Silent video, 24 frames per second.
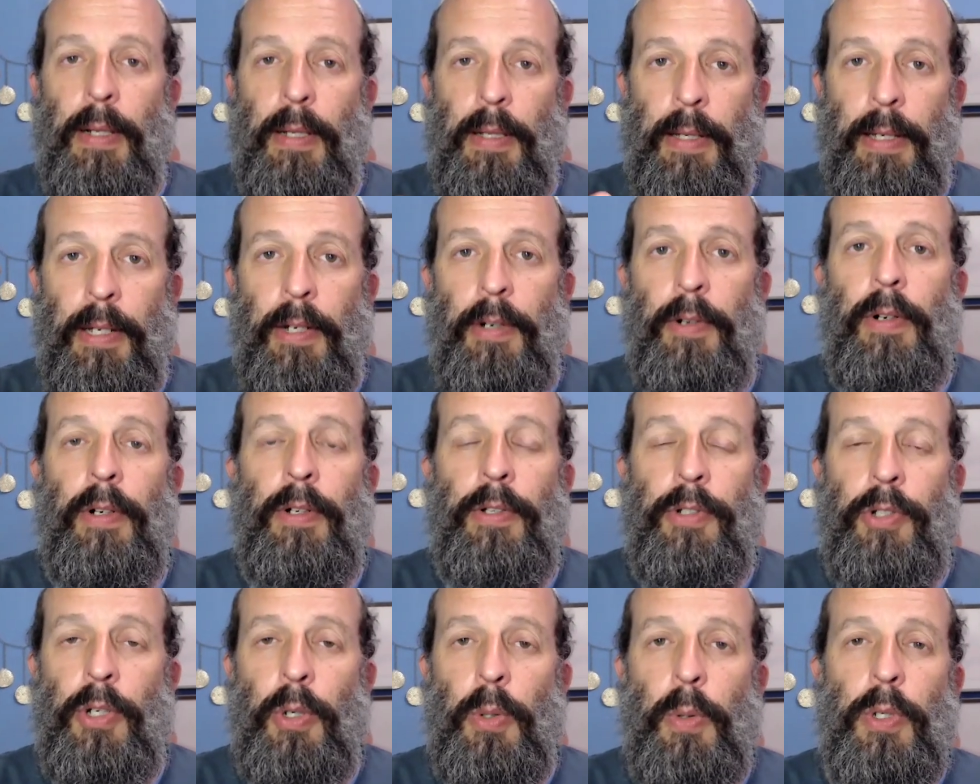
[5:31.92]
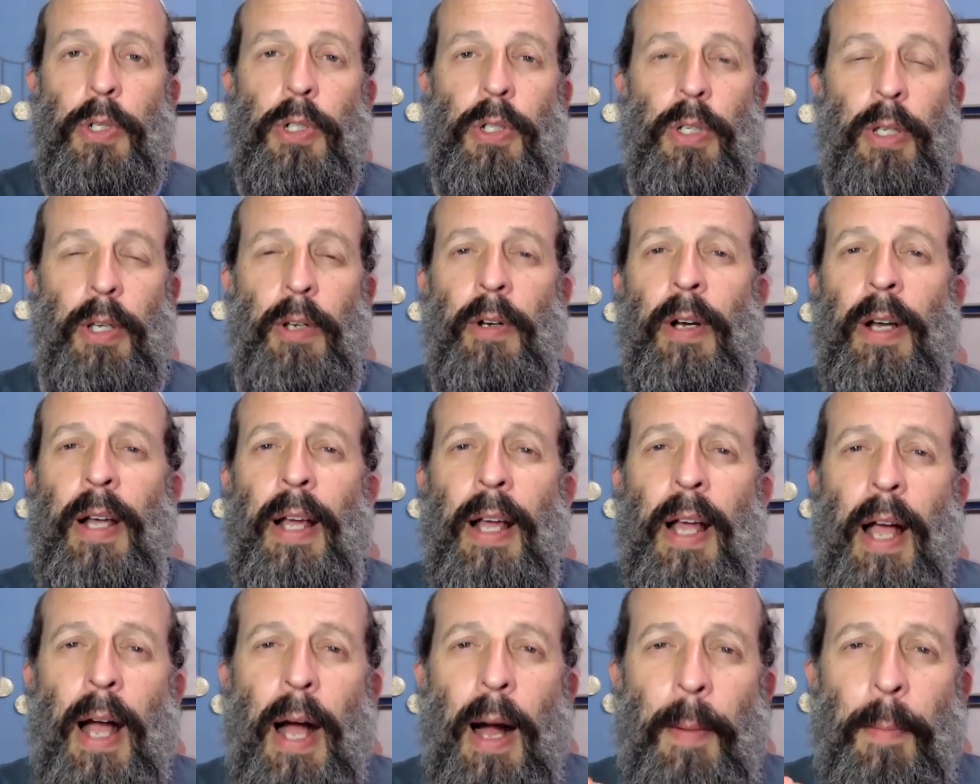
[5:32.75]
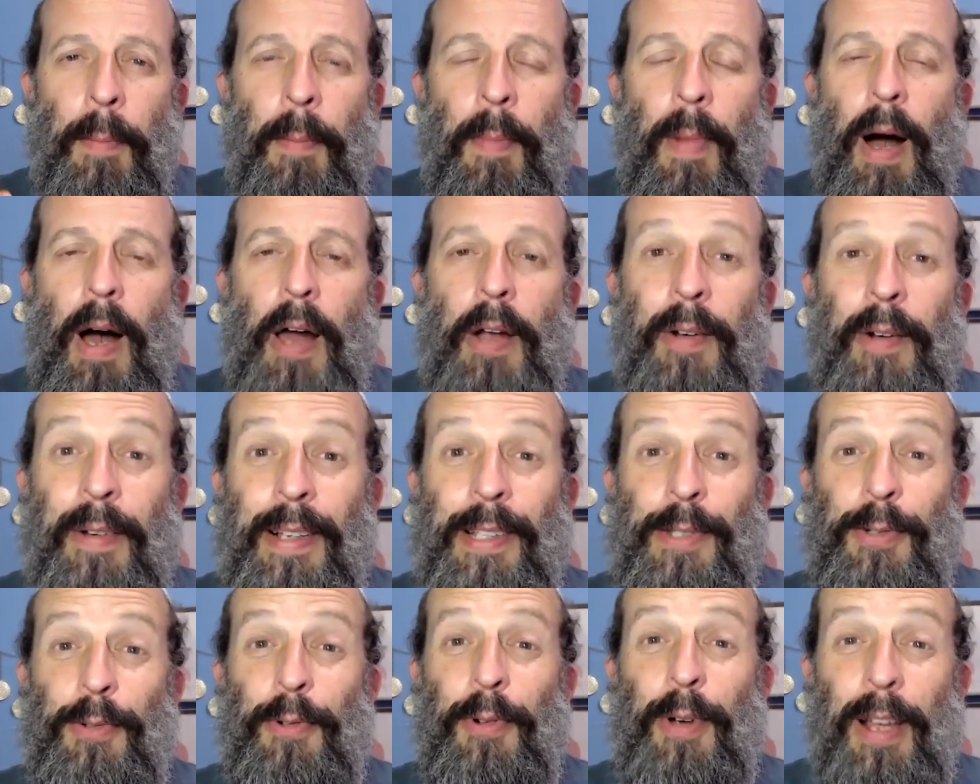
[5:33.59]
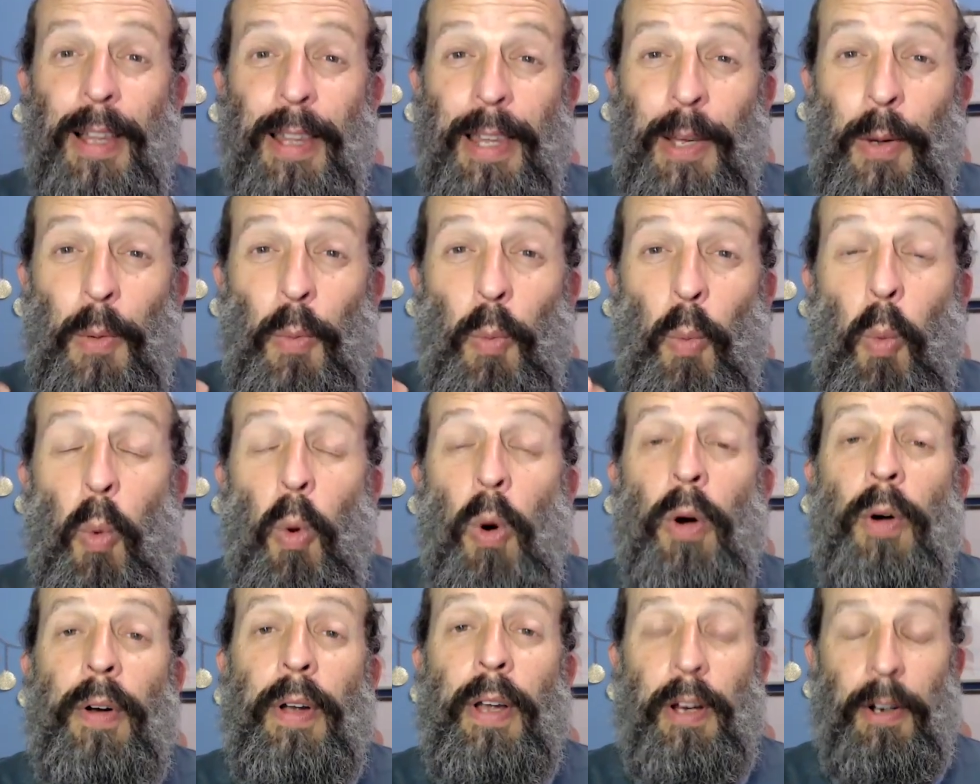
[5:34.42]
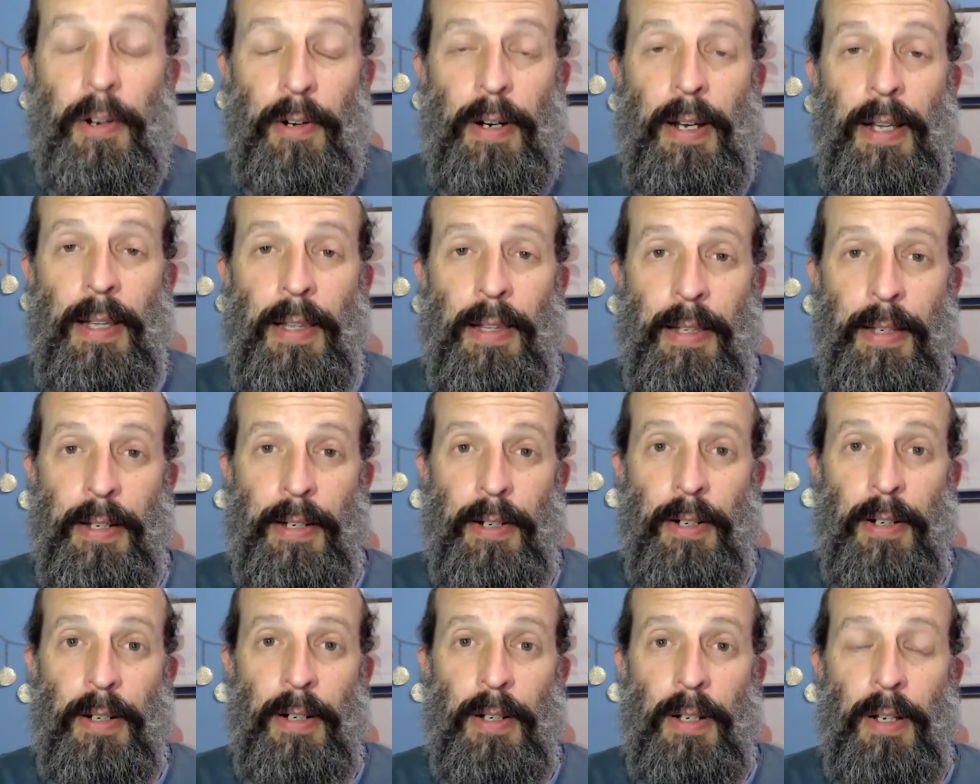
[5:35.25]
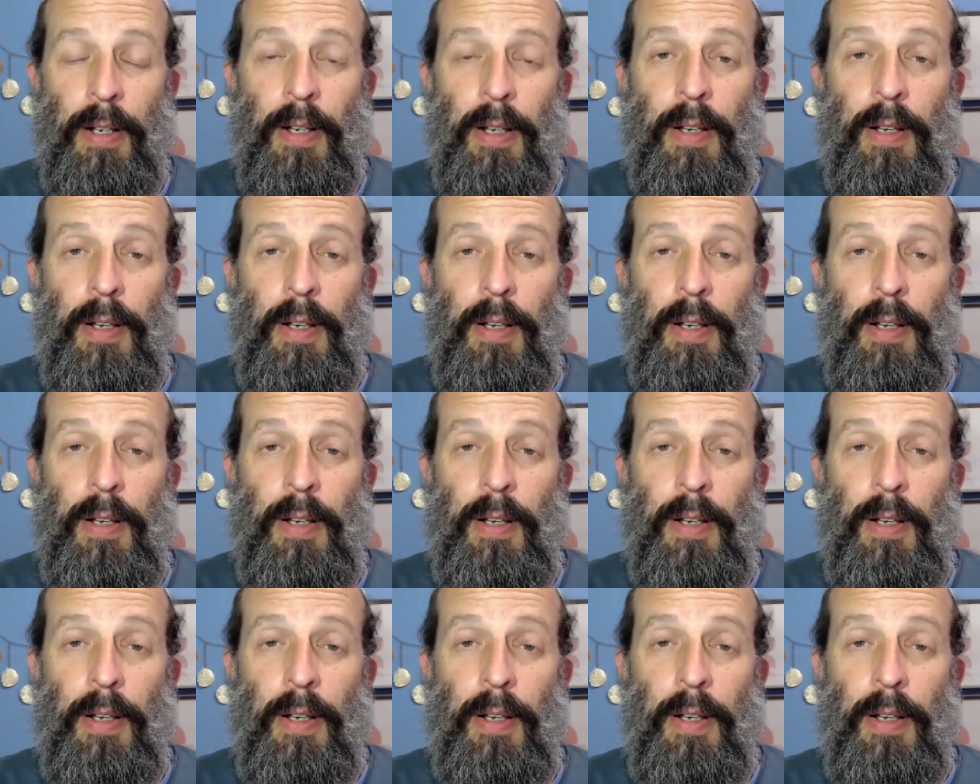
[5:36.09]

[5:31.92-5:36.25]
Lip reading: a leader, a Jewish leader, a modern Israeli warrior and leader,